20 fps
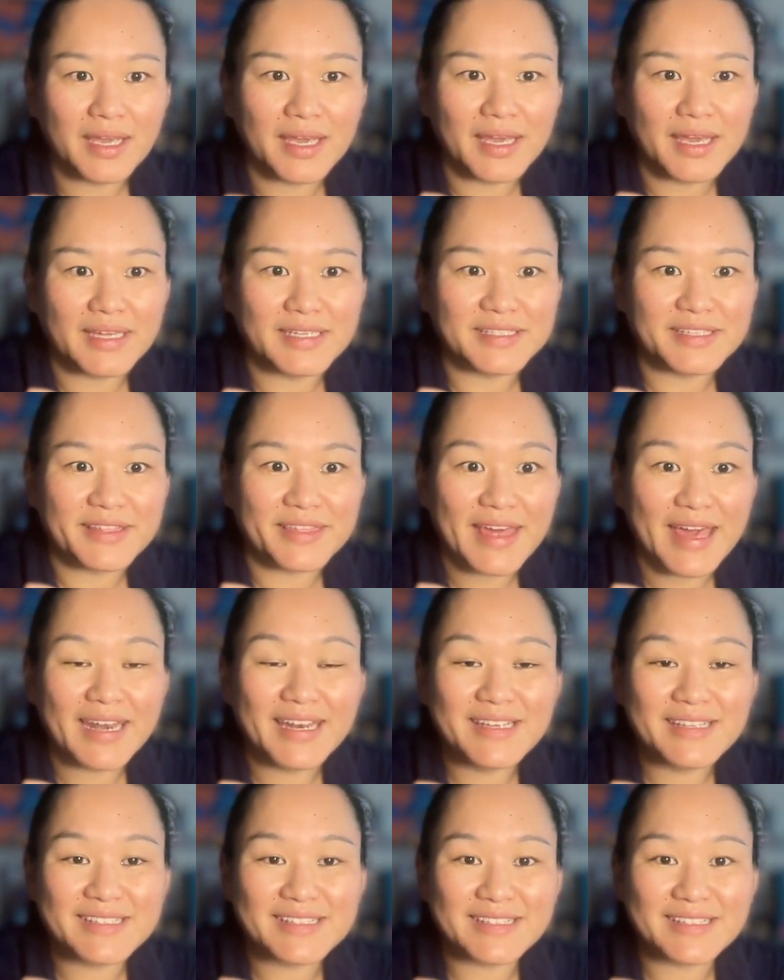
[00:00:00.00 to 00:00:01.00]
And
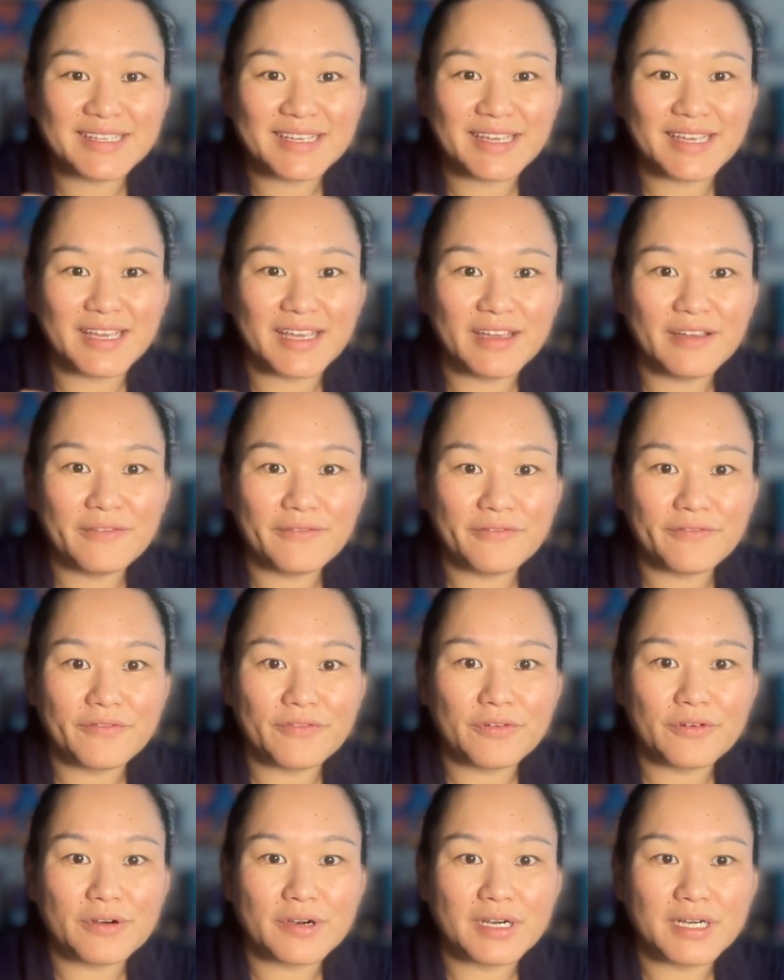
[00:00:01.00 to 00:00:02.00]
that is it
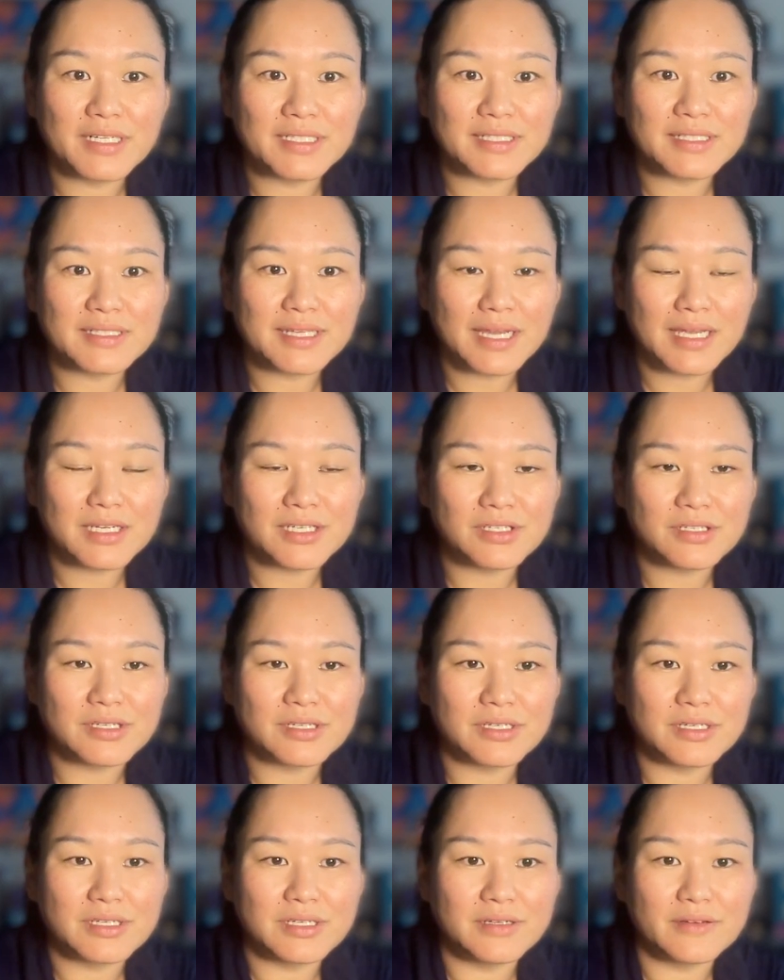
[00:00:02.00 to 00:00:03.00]
for
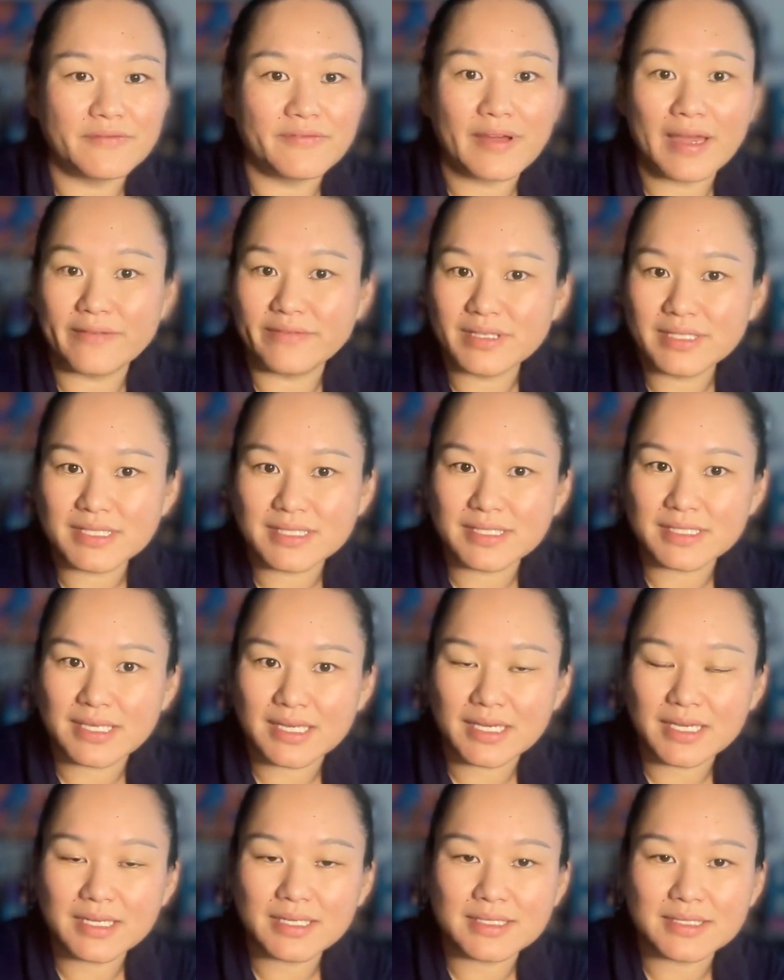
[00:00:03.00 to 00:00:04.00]
section 5 and
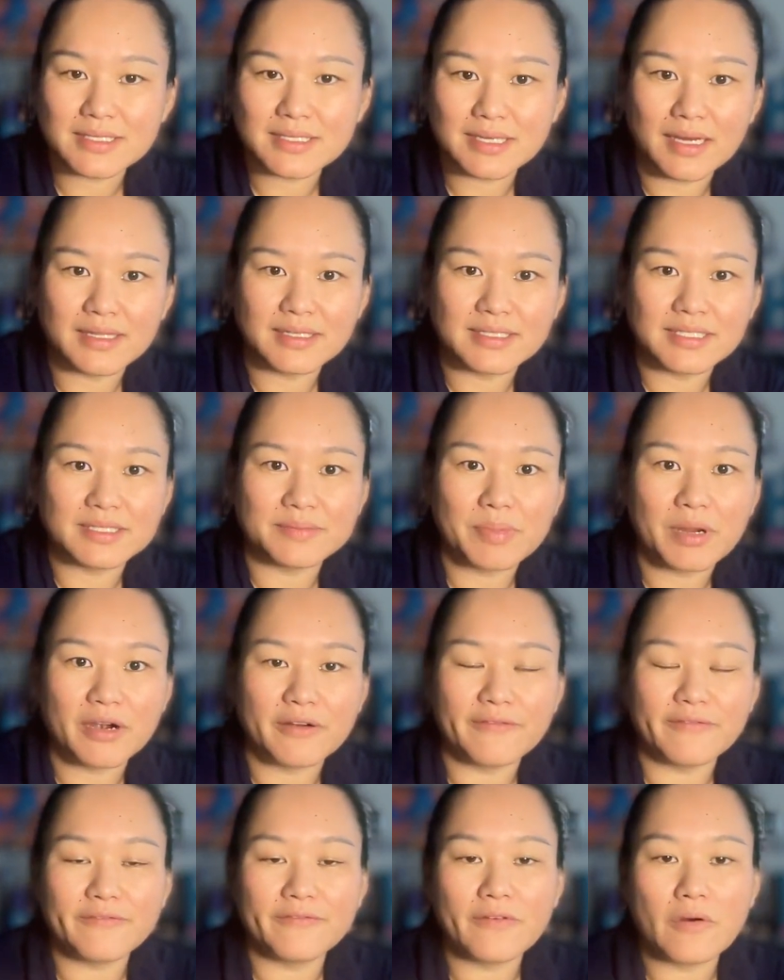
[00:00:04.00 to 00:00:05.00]
6. This is
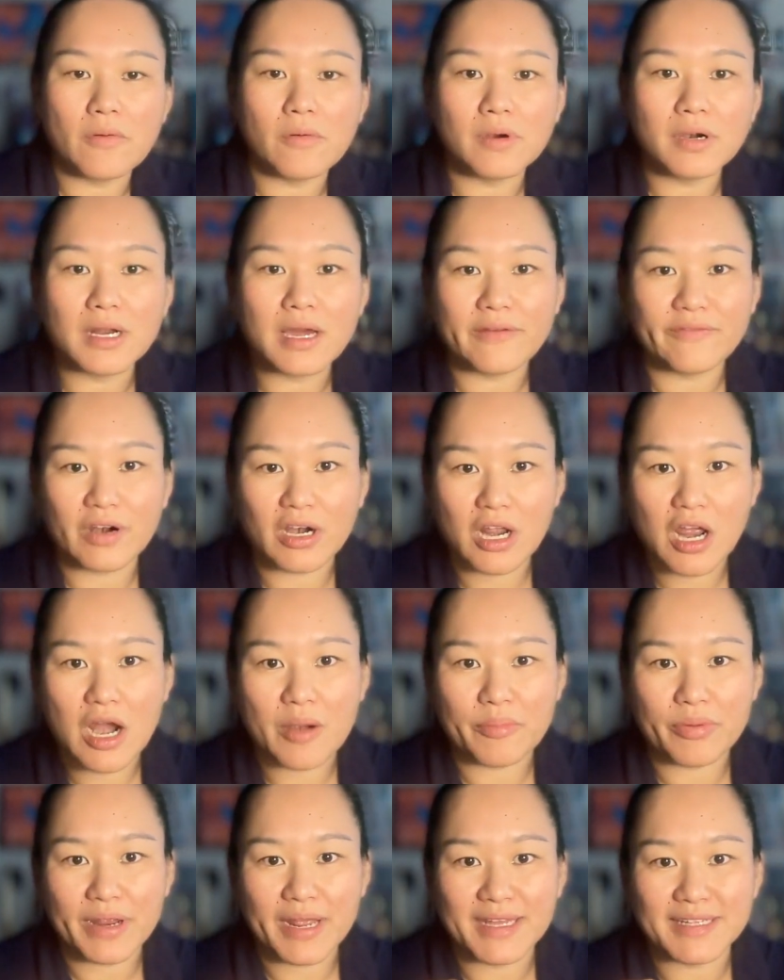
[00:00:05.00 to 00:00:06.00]
part 4 of our
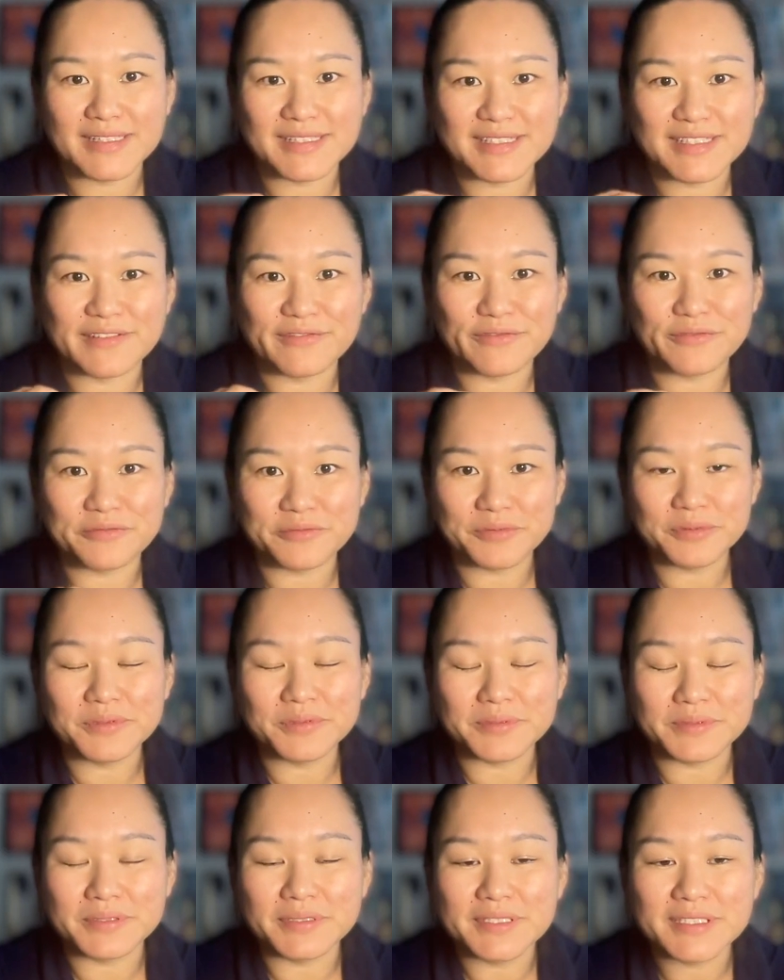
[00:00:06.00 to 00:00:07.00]
comprehensive
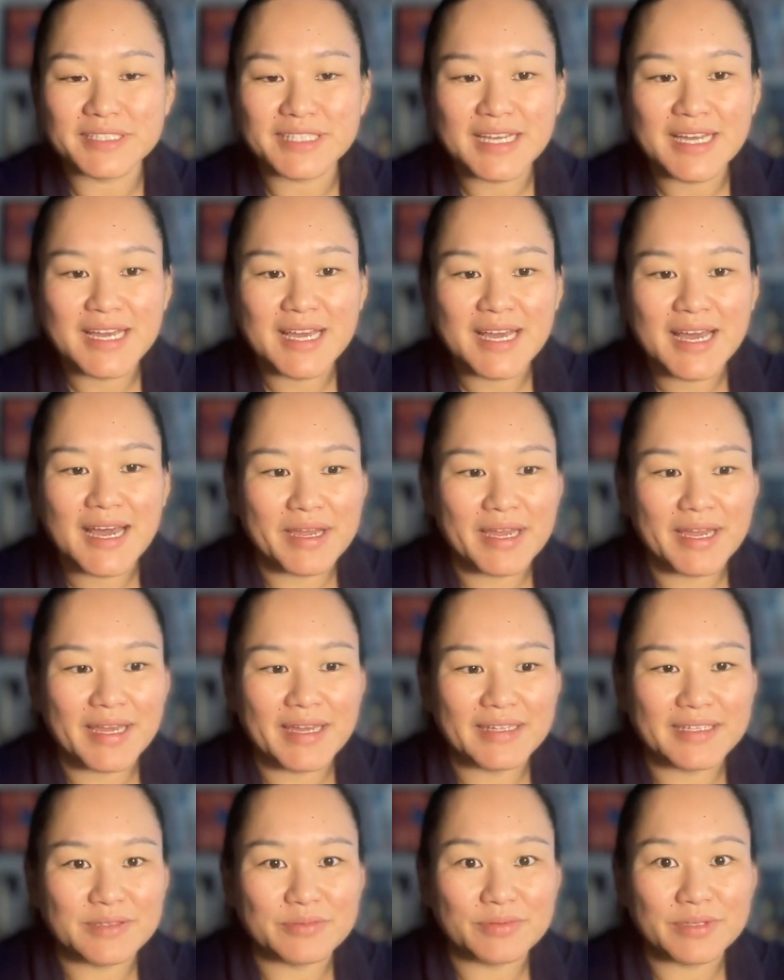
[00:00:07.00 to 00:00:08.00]
rules,
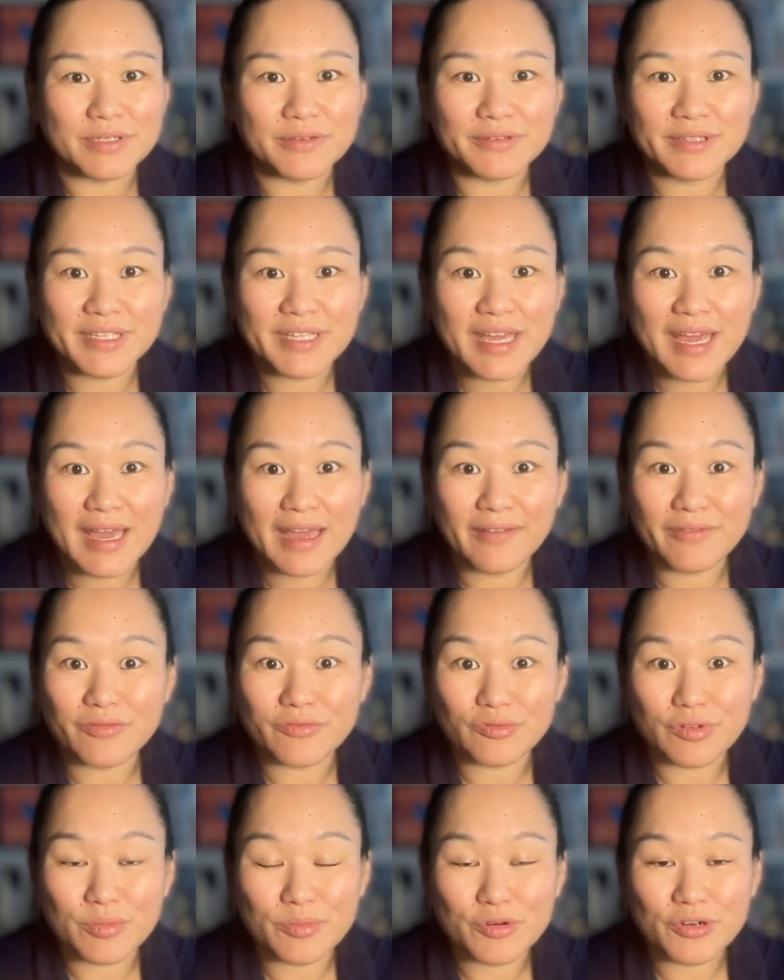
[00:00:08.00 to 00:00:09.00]
and we only have
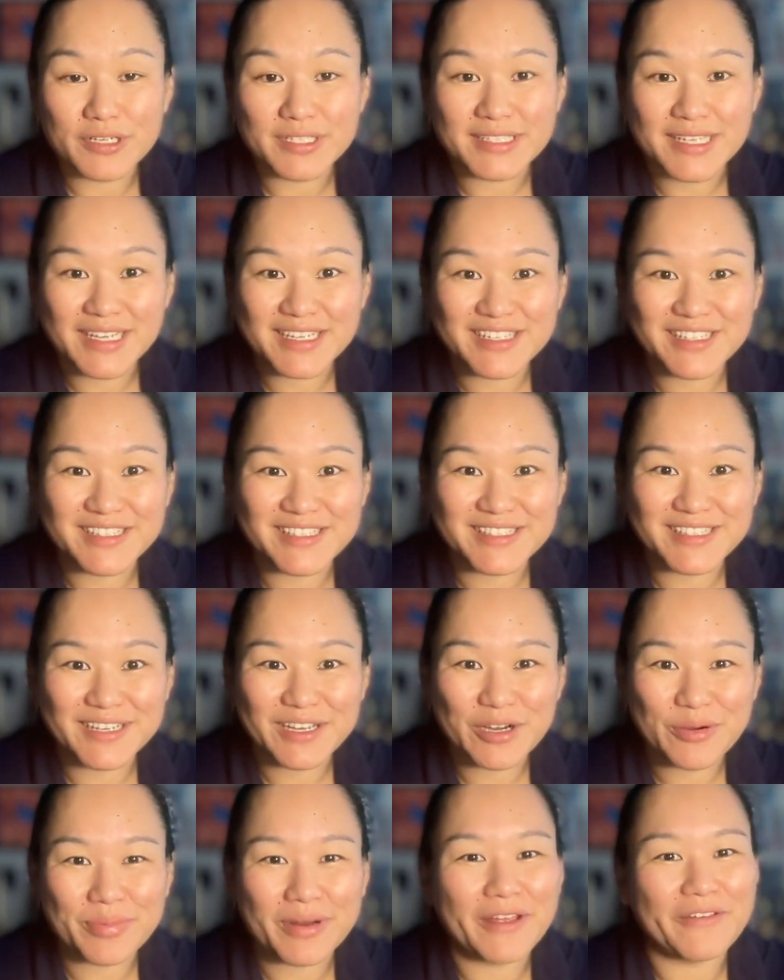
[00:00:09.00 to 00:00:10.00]
3 more sections to
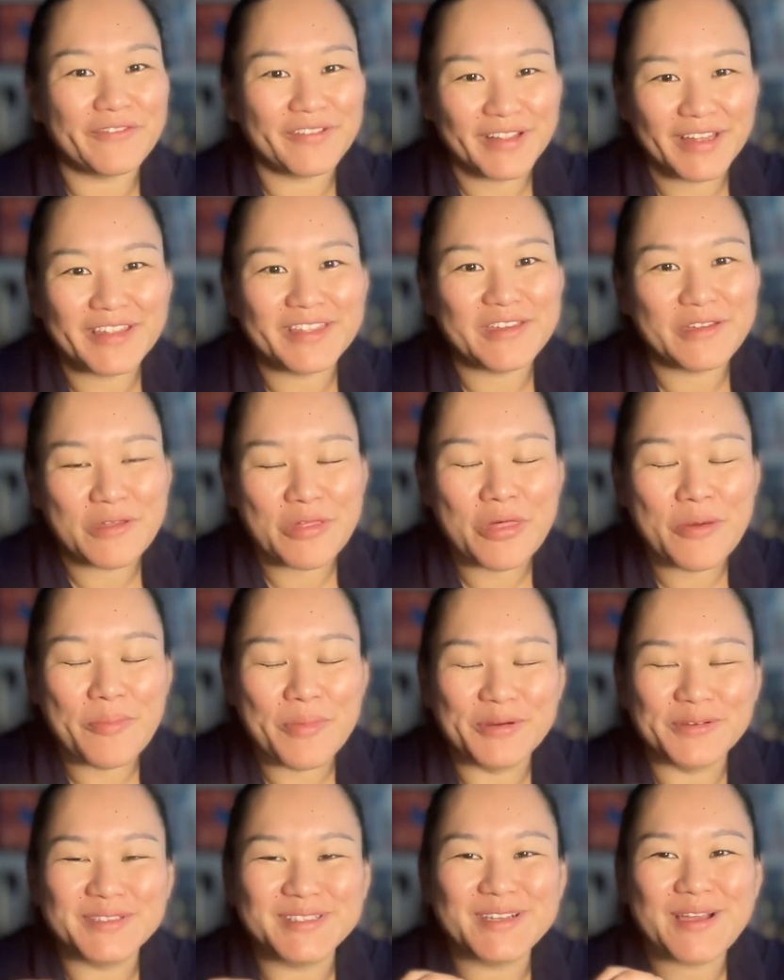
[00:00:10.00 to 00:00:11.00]
go, but I feel like they're the
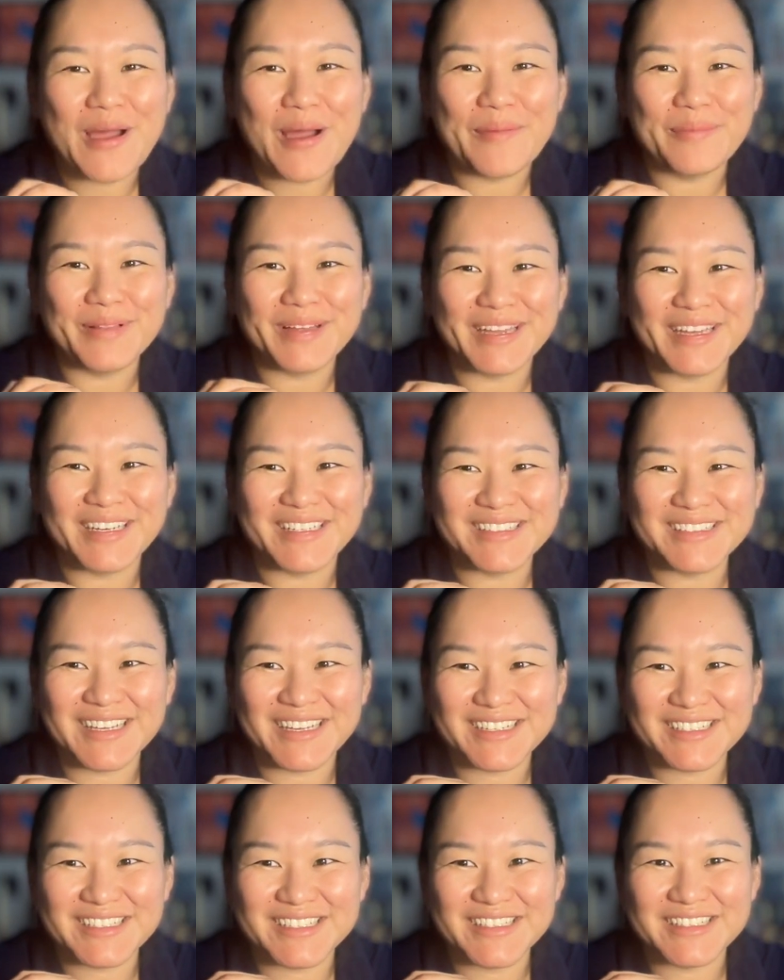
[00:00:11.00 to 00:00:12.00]
most complicated
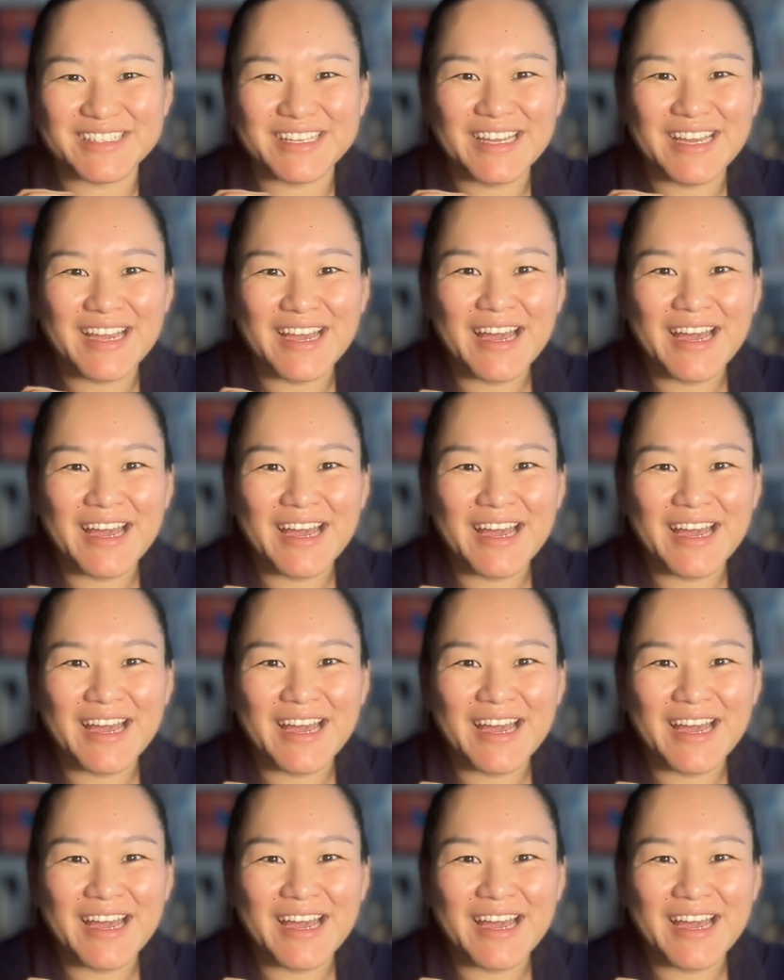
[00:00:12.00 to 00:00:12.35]
sections.